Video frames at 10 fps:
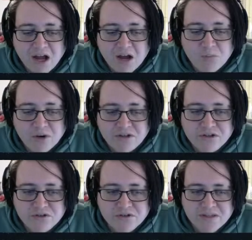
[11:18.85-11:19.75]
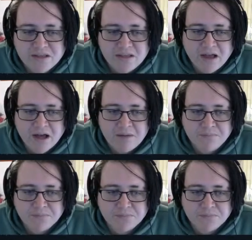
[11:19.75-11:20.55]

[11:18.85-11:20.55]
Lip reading: And when you use the